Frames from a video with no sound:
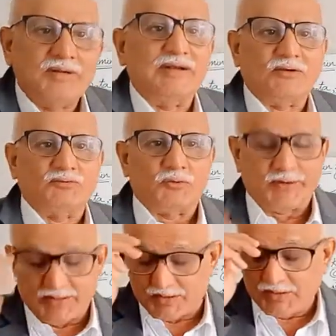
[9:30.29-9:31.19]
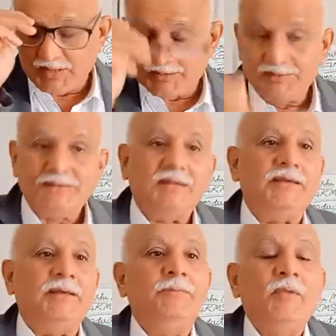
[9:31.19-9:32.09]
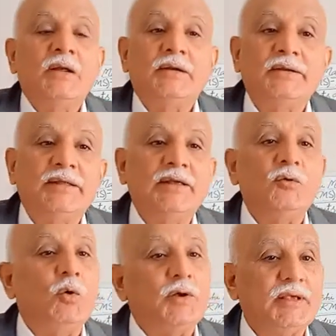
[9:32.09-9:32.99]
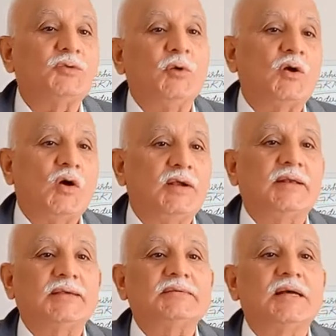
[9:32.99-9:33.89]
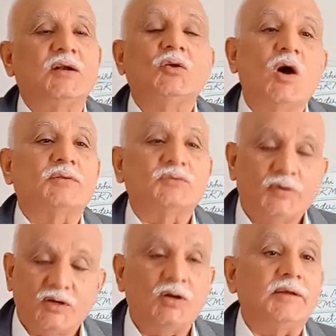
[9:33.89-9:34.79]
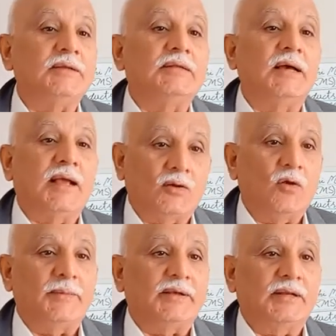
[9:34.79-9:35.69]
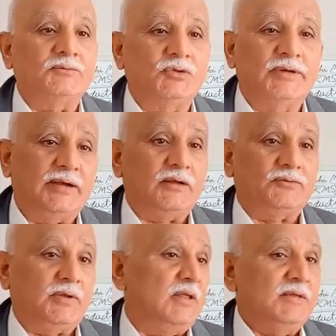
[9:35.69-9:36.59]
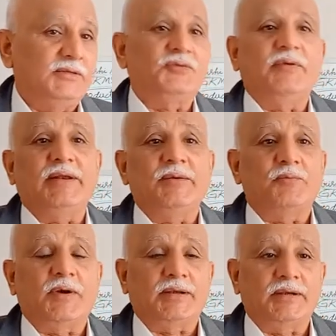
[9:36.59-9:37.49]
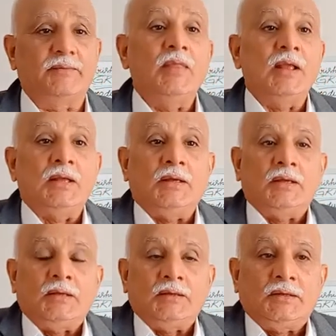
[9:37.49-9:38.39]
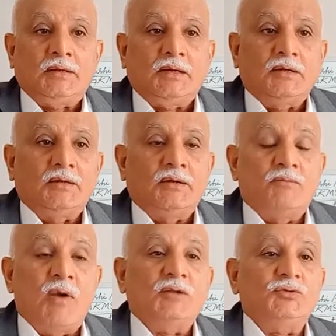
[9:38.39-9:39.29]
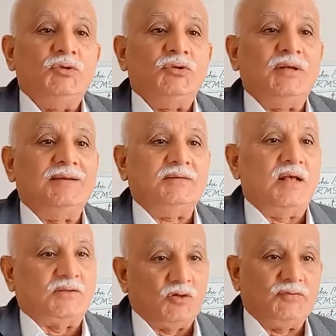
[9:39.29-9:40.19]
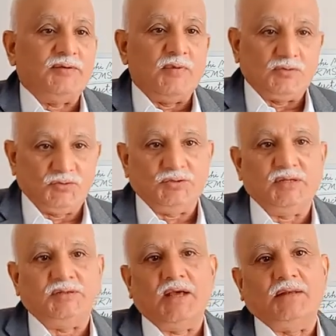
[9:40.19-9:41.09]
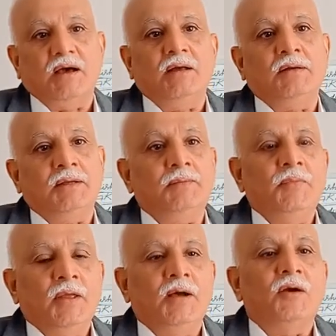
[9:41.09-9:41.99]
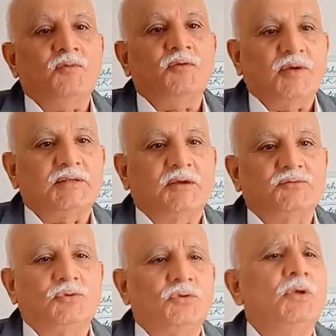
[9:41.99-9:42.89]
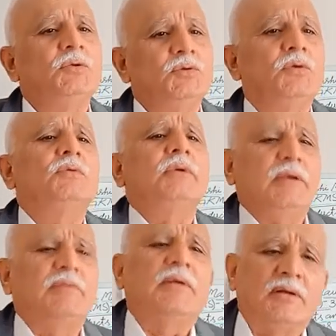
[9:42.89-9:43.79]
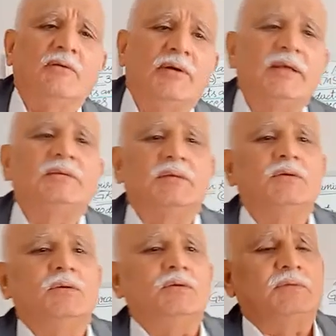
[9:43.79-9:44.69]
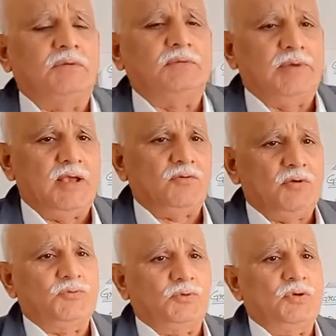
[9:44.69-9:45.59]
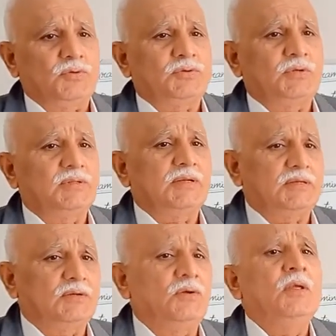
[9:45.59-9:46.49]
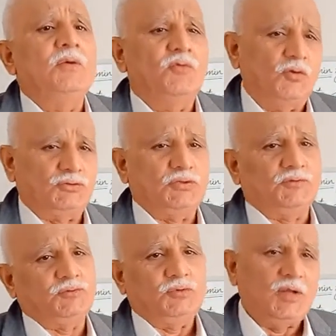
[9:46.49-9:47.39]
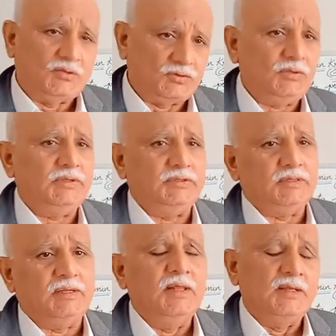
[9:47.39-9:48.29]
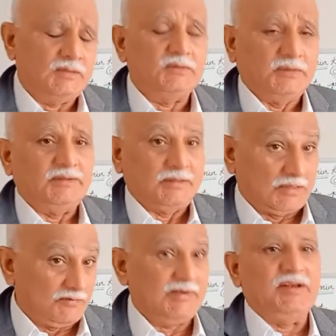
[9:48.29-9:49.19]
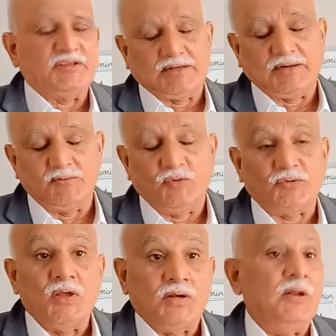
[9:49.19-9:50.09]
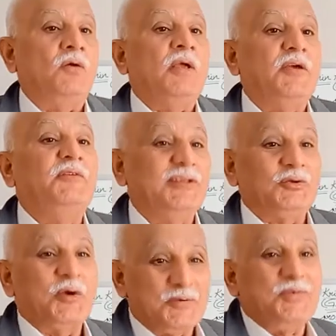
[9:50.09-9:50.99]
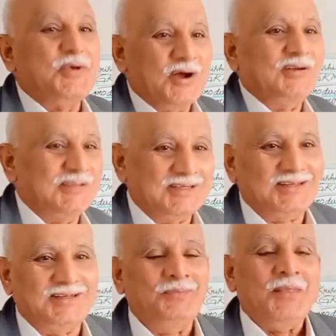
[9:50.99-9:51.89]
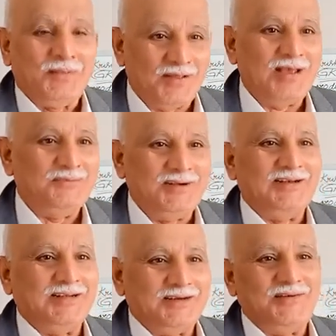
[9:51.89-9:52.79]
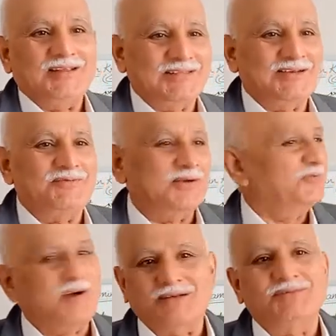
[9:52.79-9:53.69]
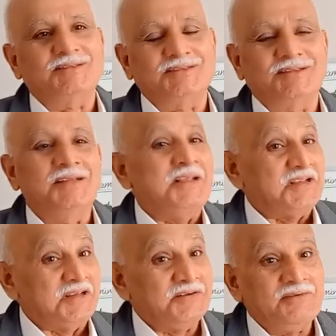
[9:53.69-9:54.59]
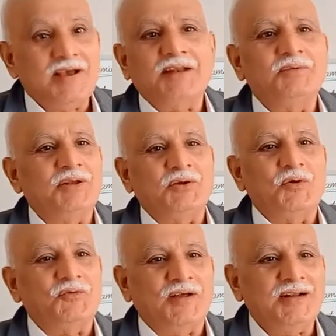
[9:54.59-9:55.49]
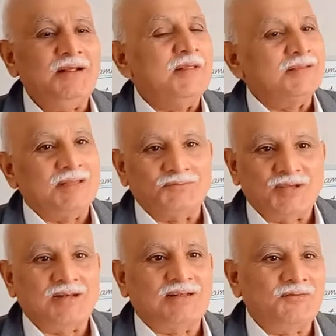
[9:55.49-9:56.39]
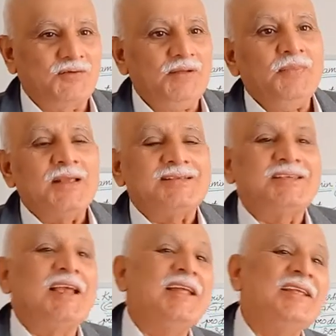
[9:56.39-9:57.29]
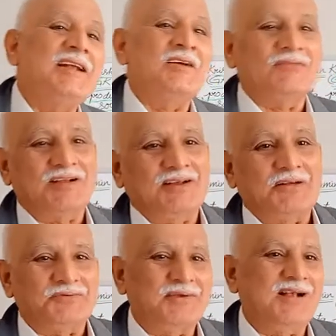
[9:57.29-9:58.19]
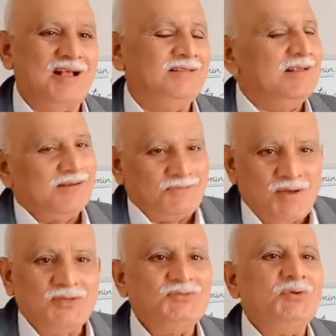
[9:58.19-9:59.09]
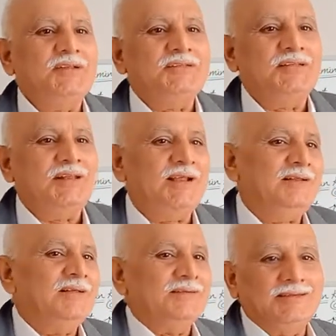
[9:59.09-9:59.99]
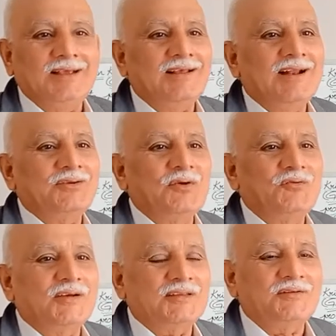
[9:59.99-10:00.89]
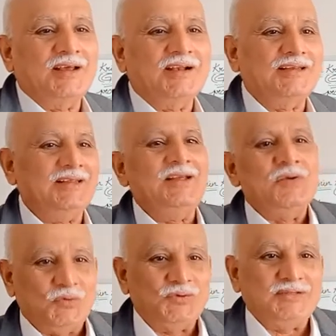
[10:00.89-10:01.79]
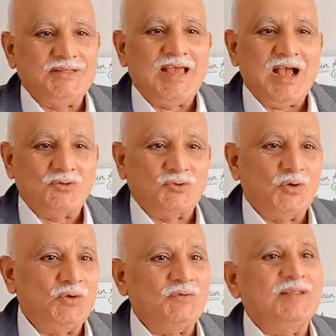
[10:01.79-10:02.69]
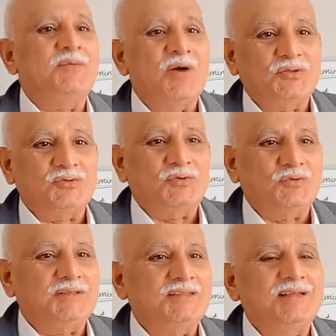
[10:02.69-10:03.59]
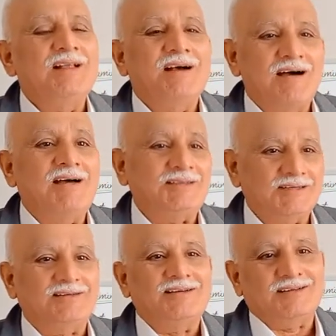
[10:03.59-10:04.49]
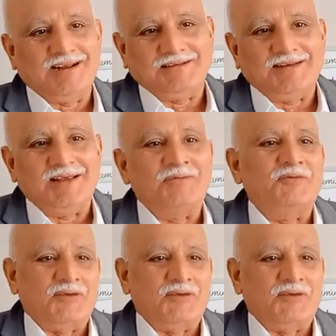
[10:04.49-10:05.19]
date of sowing. You see, DOS we call it as the DOS, we call it in the agronomic terms, so date of sowing. This is very important. monsoon shall start, southwest monsoon shall start on for 1st of June. So even nowadays we have come to conclusion that 4th of June also is given in certain books. Now if it is going beyond that normal date of onset of month, farmers invariably go for some sort of changing of the crops, because monsoon is delayed, they cannot go for the variety which they have sown when the monsoon was onset on correct time of